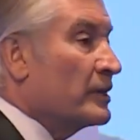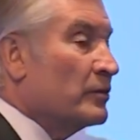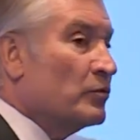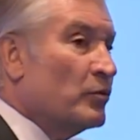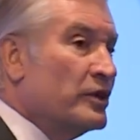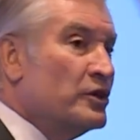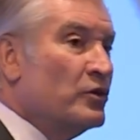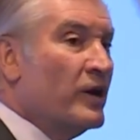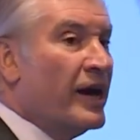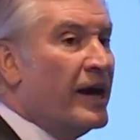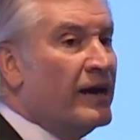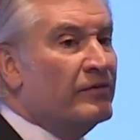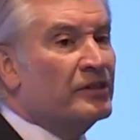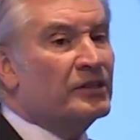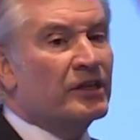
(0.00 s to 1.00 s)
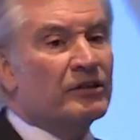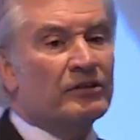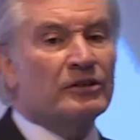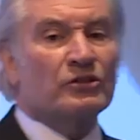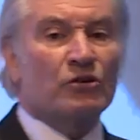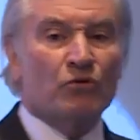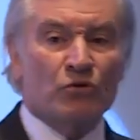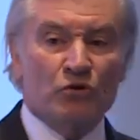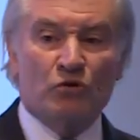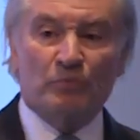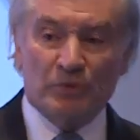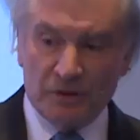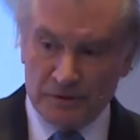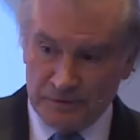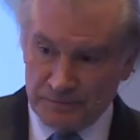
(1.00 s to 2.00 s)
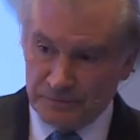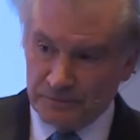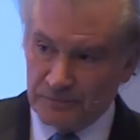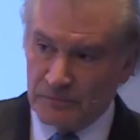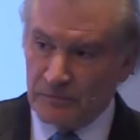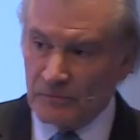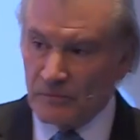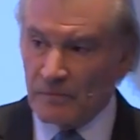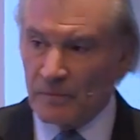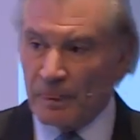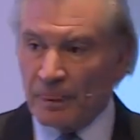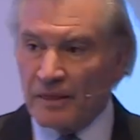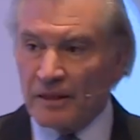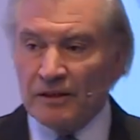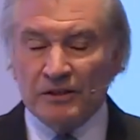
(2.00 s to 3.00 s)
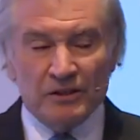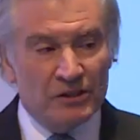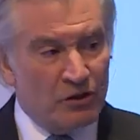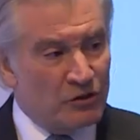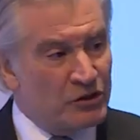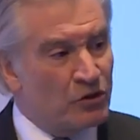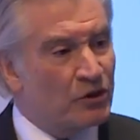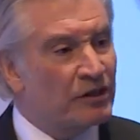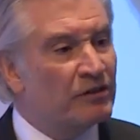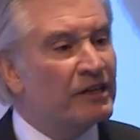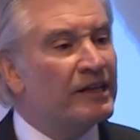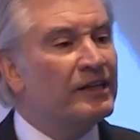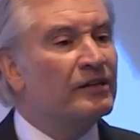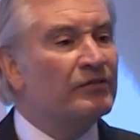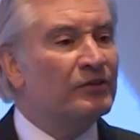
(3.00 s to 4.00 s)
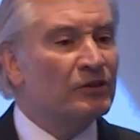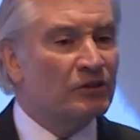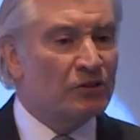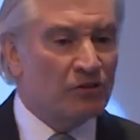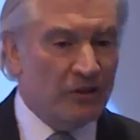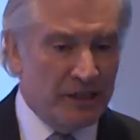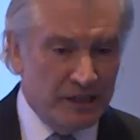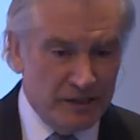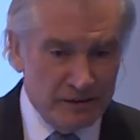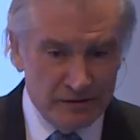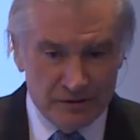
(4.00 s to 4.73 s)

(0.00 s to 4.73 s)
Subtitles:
When you have a terrorist group, you know, you can infiltrate,